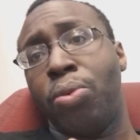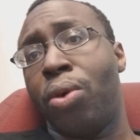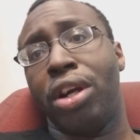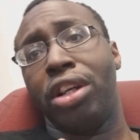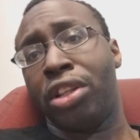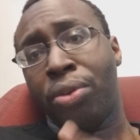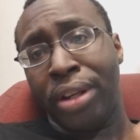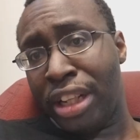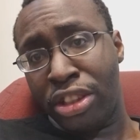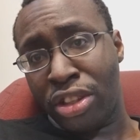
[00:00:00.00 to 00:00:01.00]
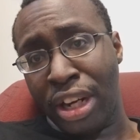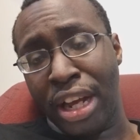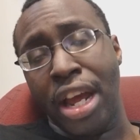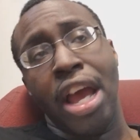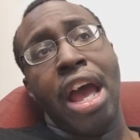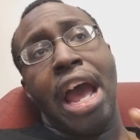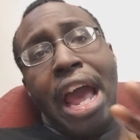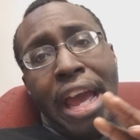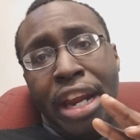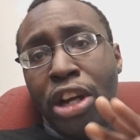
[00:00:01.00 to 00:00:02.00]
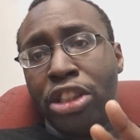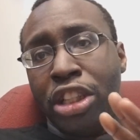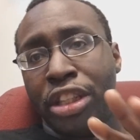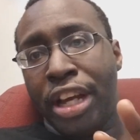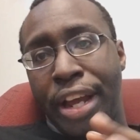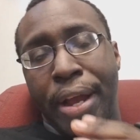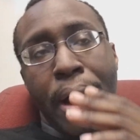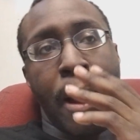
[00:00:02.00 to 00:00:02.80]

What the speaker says: one of the three things you're going to get. And here's the thing,